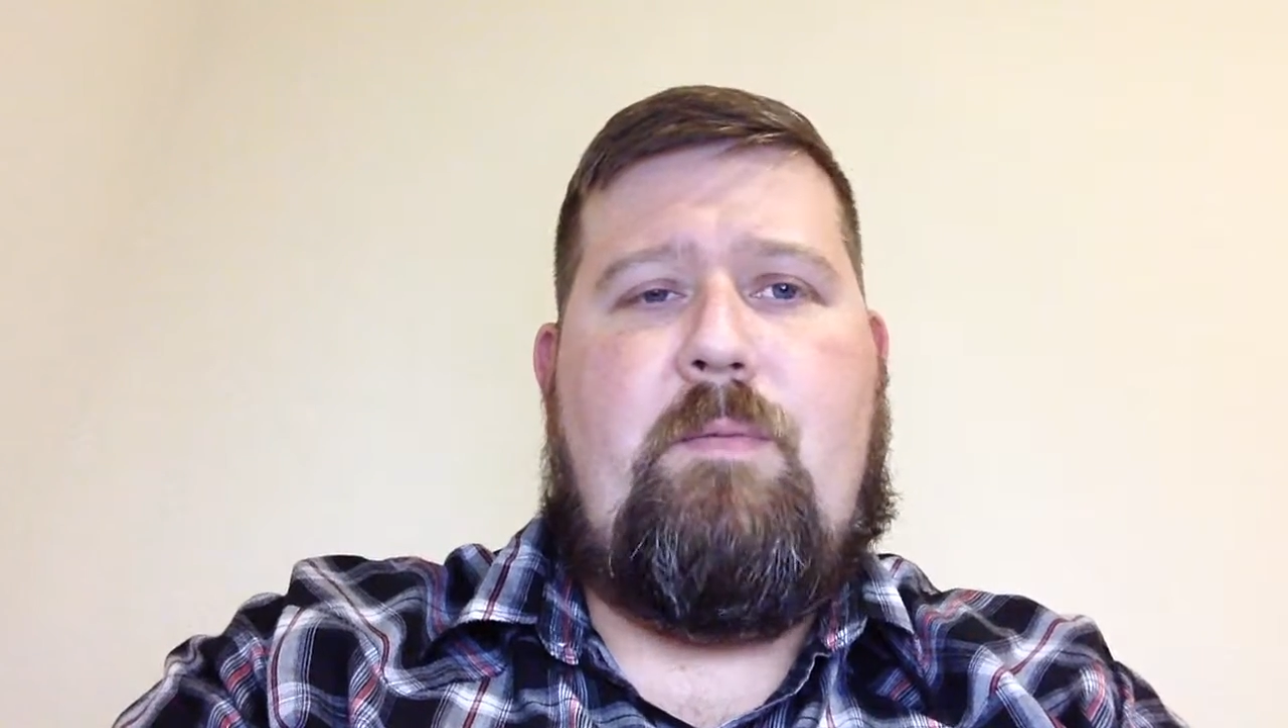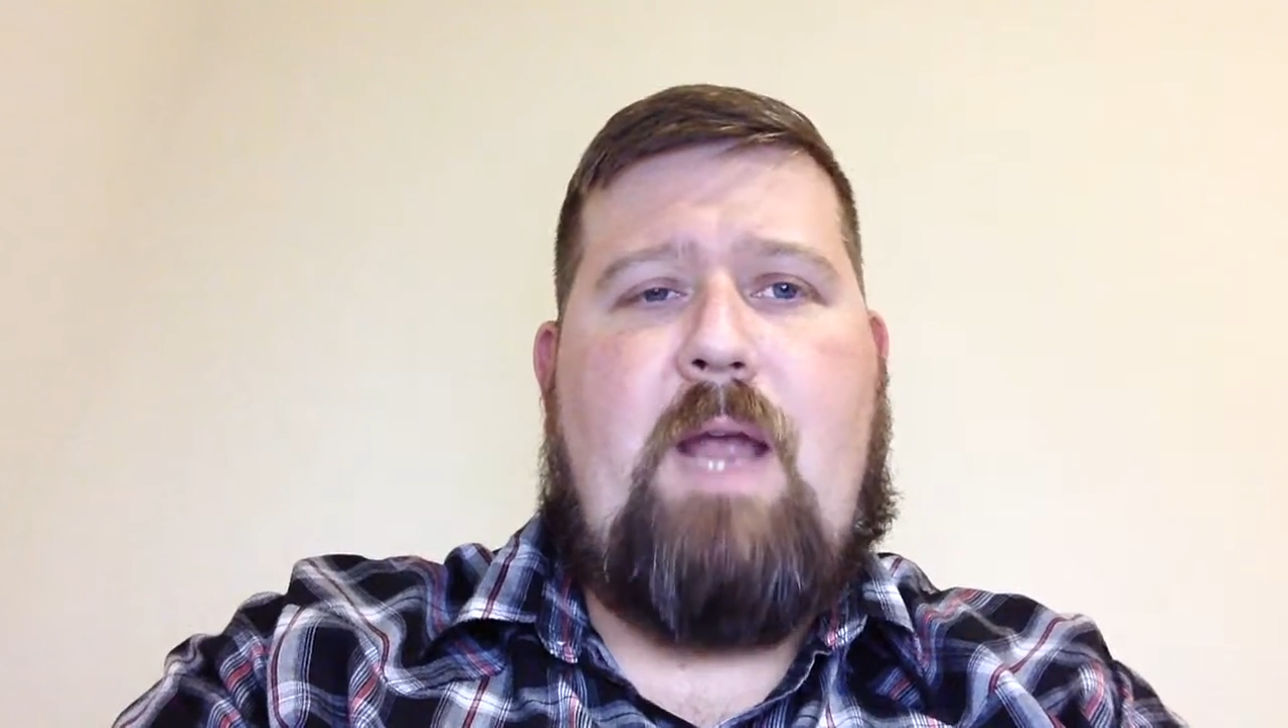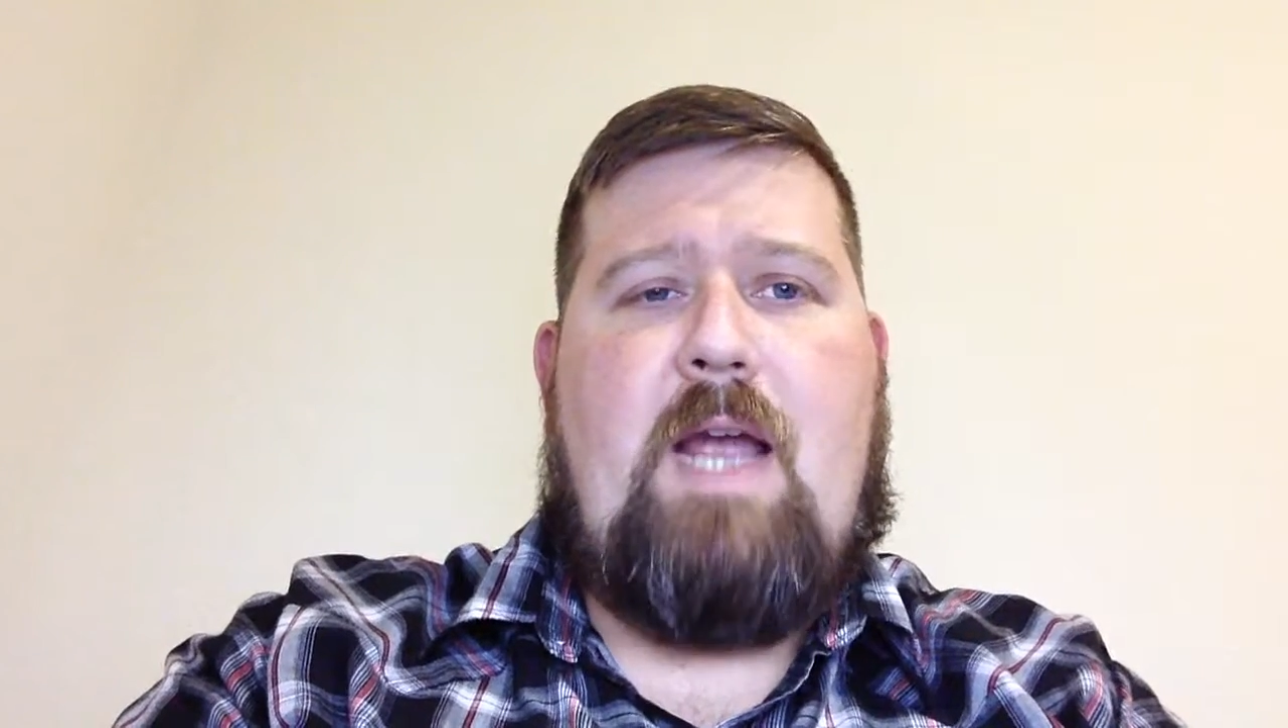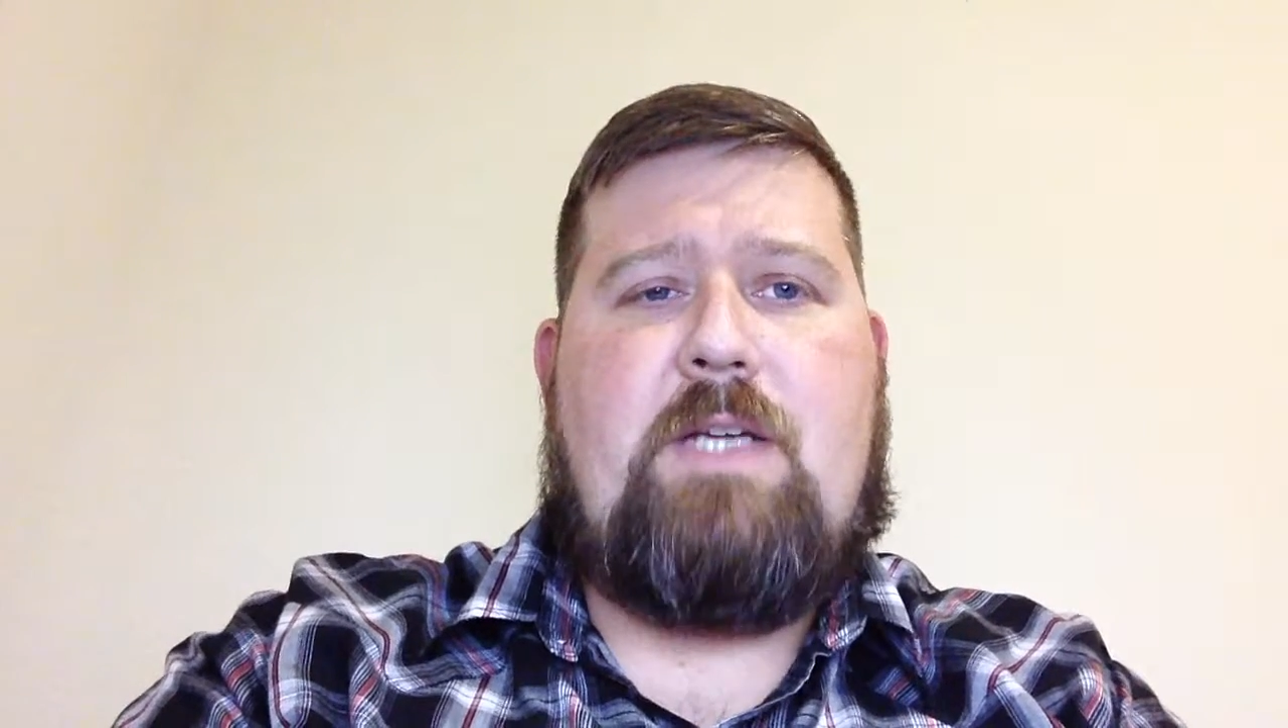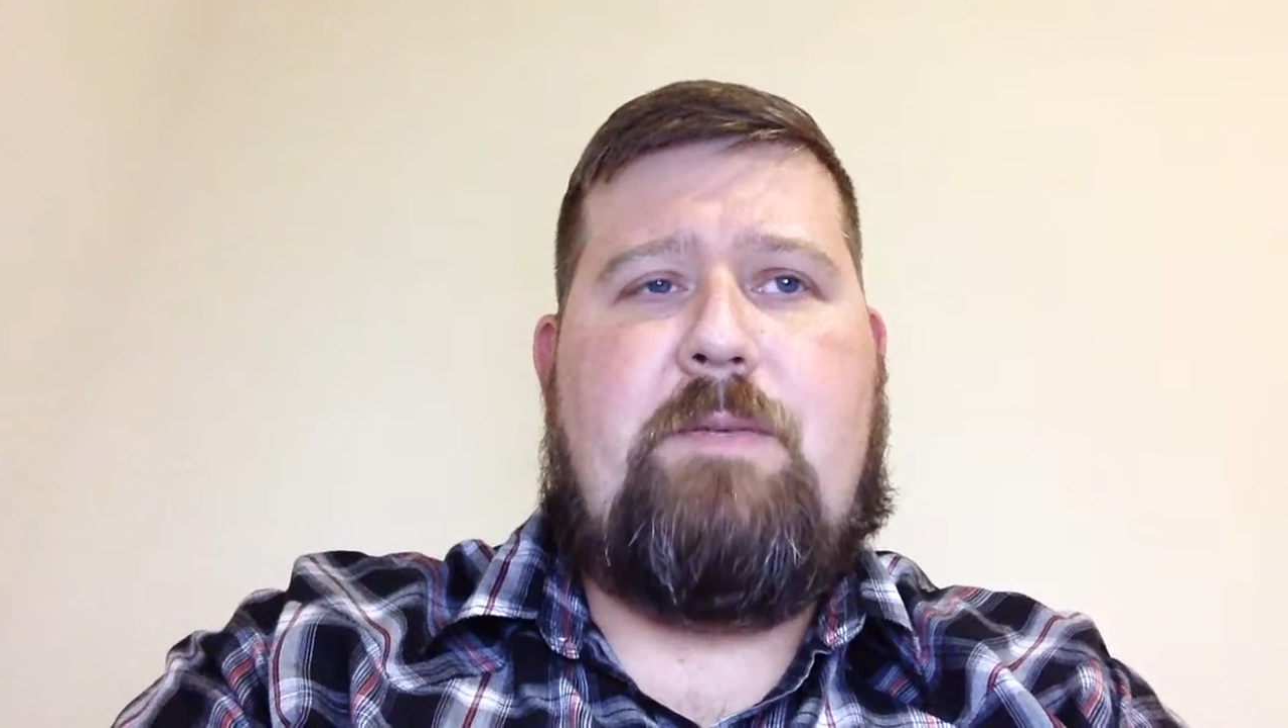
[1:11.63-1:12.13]

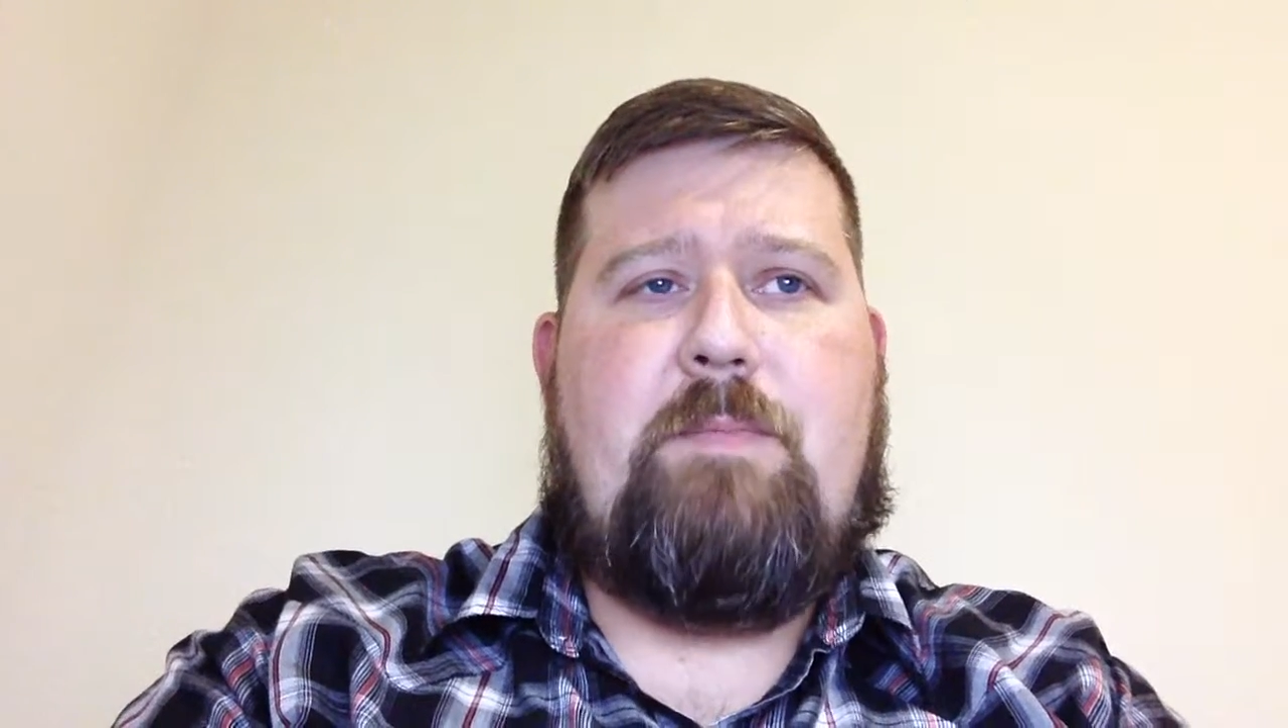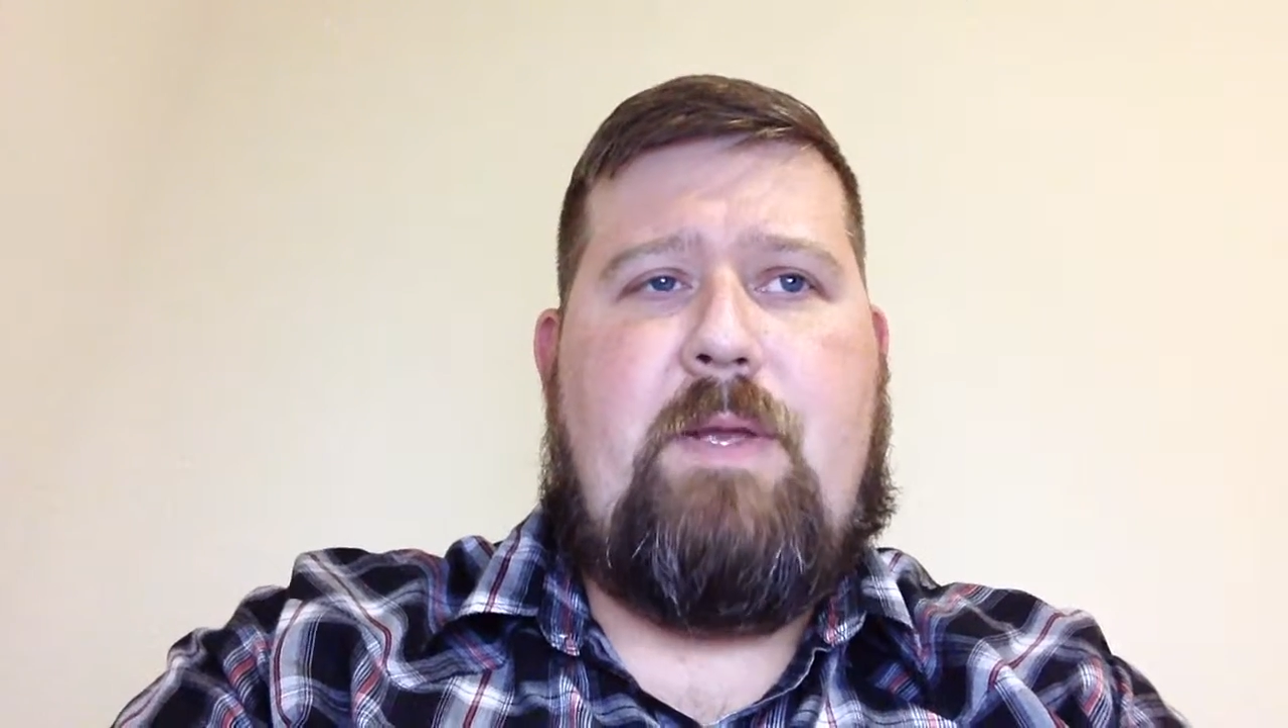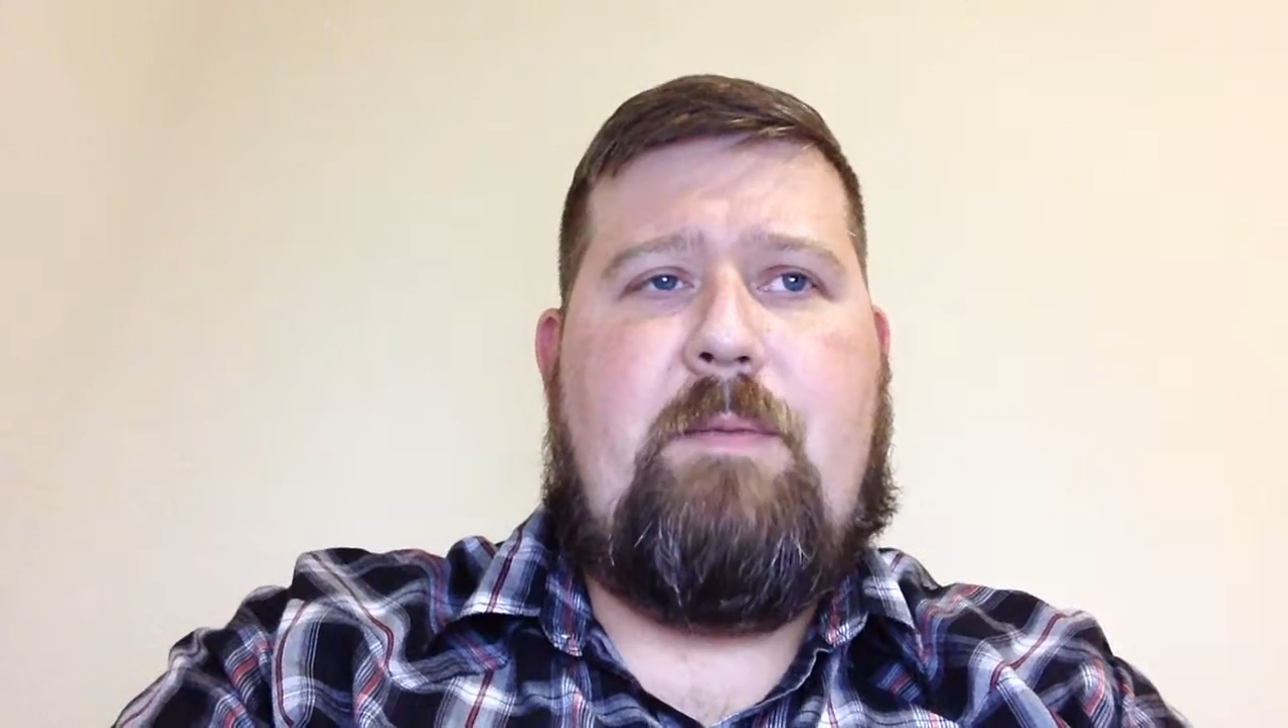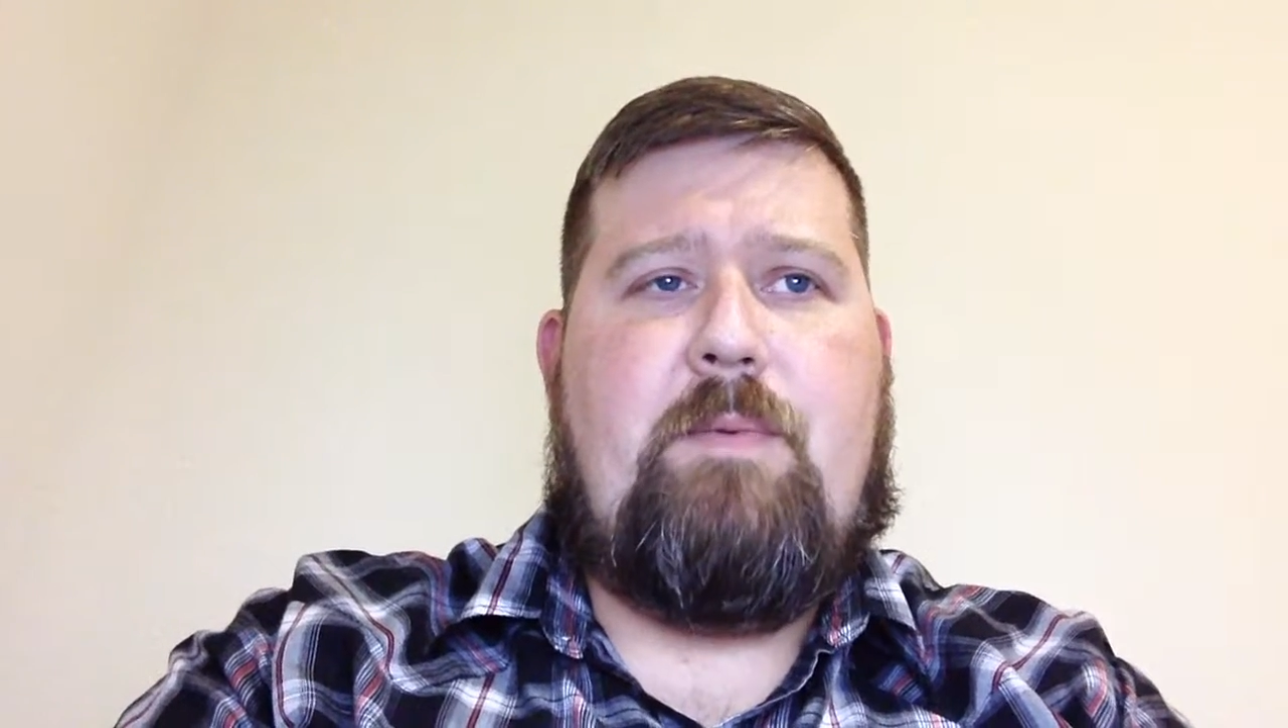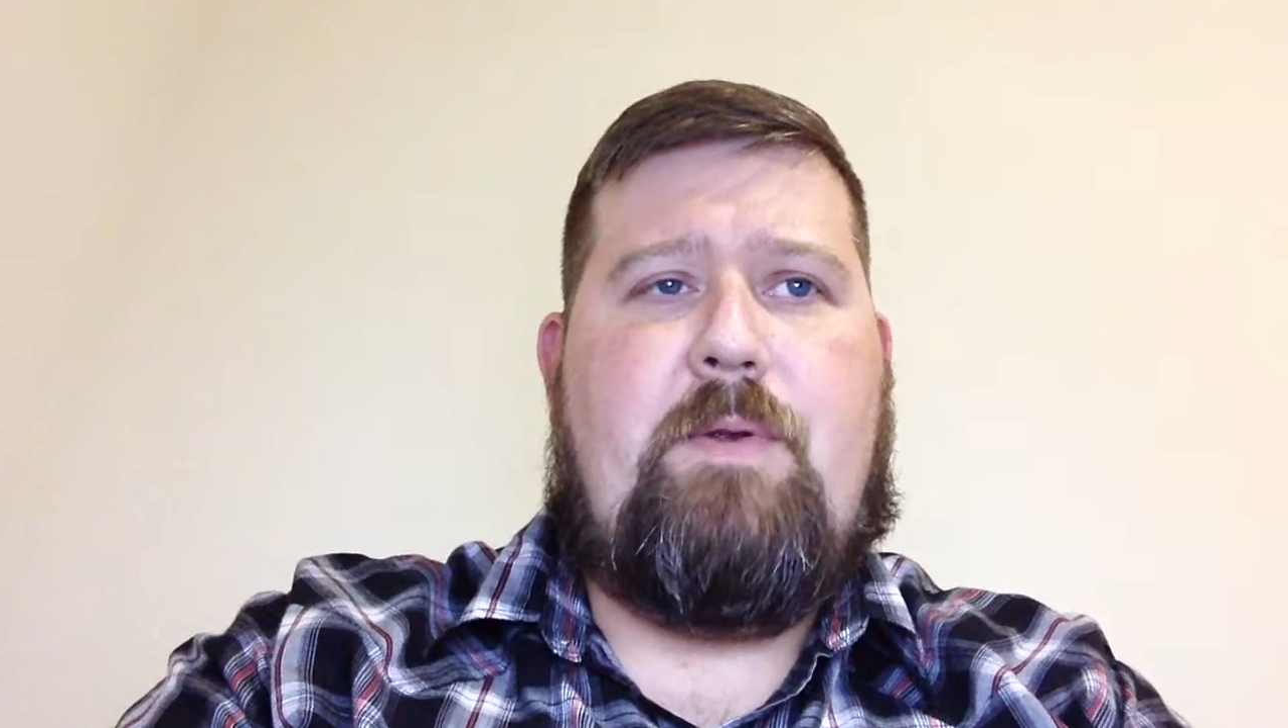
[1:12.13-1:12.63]
reaction
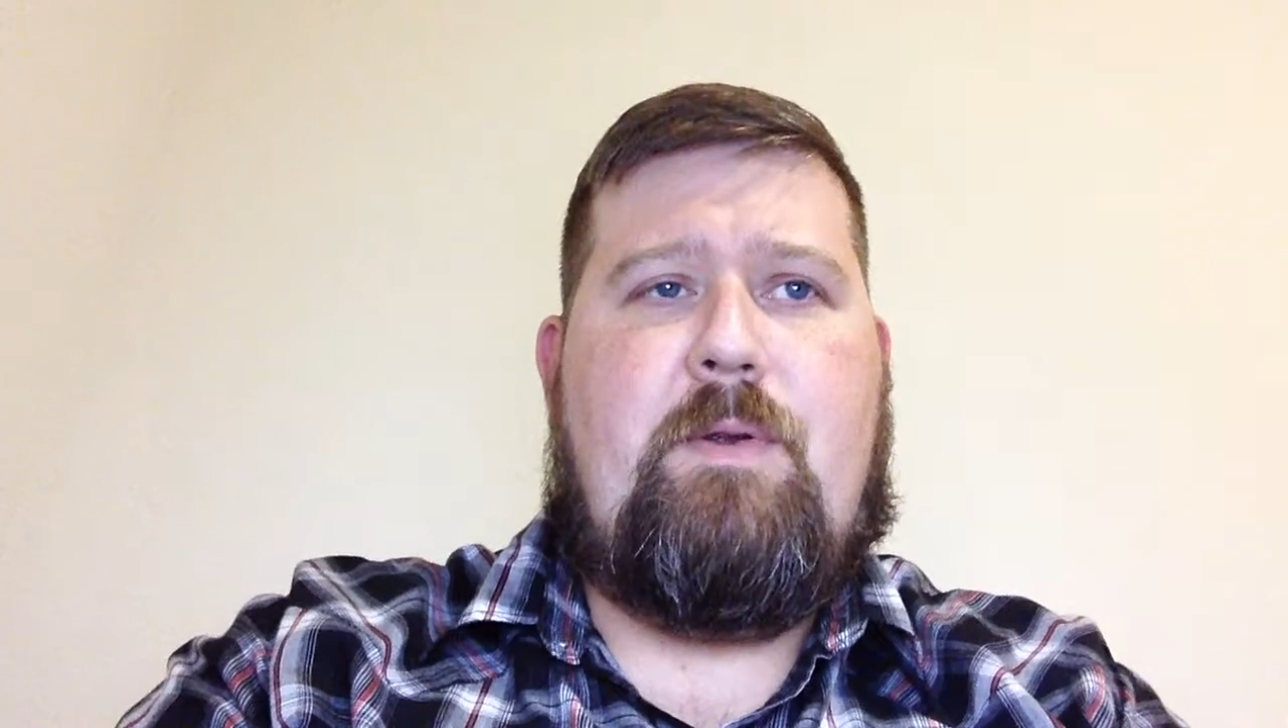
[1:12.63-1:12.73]
paper,